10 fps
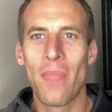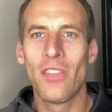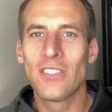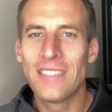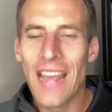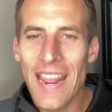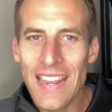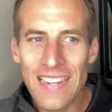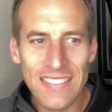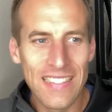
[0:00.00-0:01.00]
They're
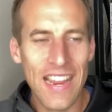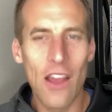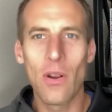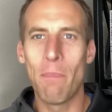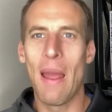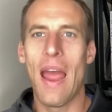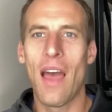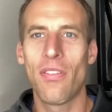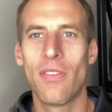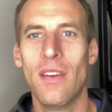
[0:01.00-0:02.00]
taking us down a
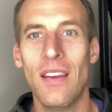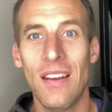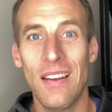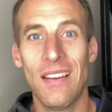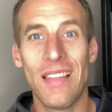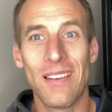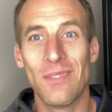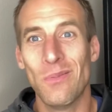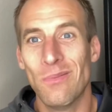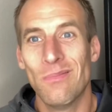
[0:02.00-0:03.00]
path that
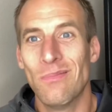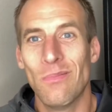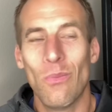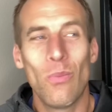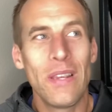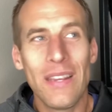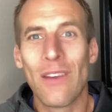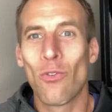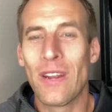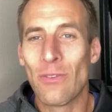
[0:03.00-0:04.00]
we,
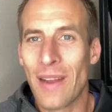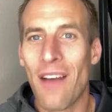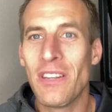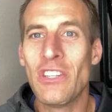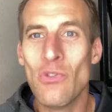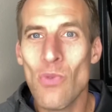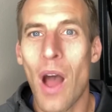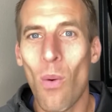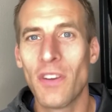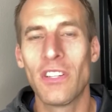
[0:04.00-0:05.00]
in reality, do
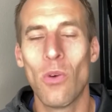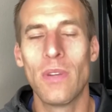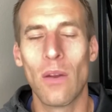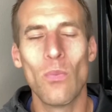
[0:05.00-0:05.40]
not want to go down.